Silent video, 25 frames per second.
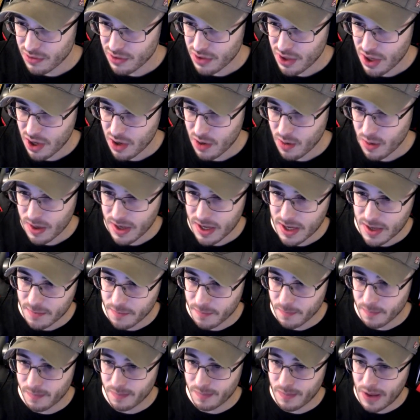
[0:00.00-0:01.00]
know if
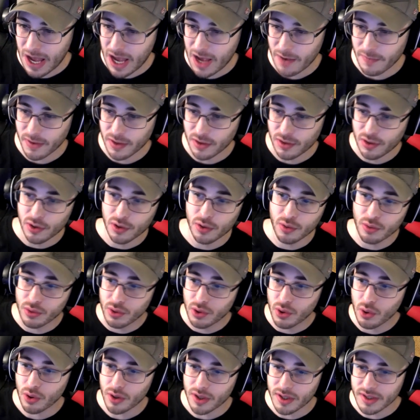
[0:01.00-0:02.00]
having 2
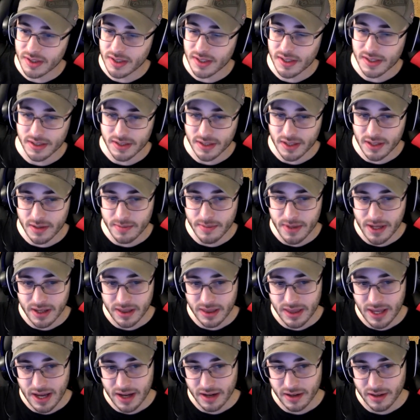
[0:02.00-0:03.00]
tortoises is going to make
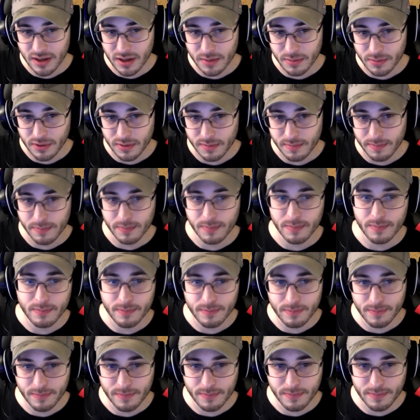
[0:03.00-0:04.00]
that number
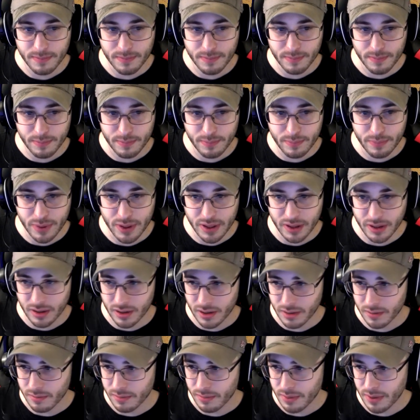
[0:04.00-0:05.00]

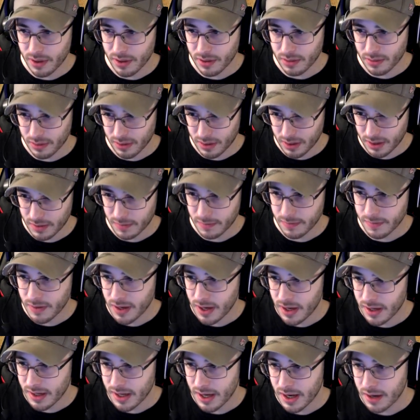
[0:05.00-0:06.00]
bigger, but we're going to
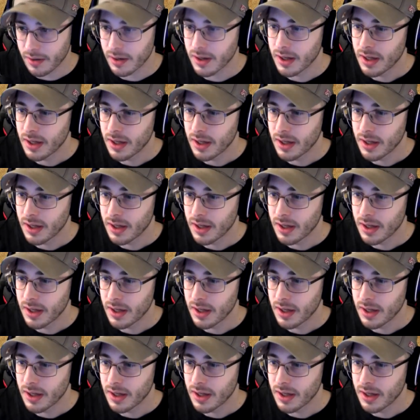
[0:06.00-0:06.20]
find out.